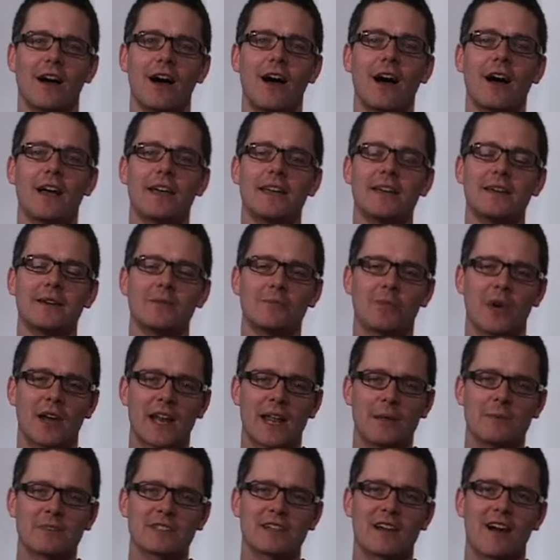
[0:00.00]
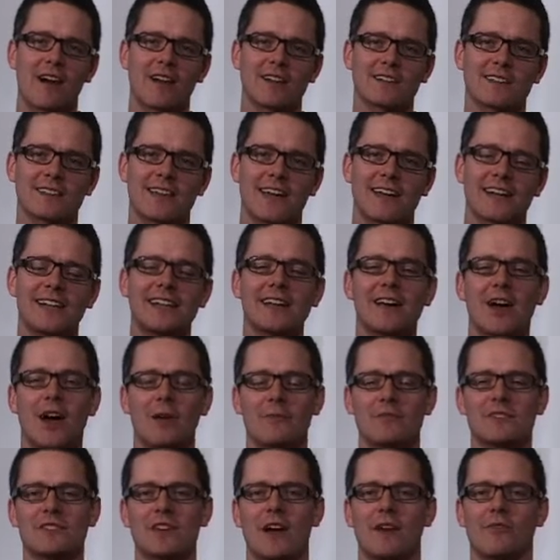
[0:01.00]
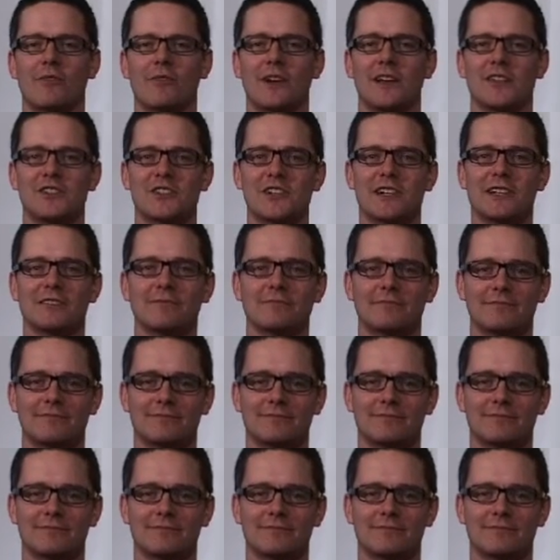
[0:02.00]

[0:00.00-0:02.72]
Hi, my name is Karl Stanley. I'm a software engineer.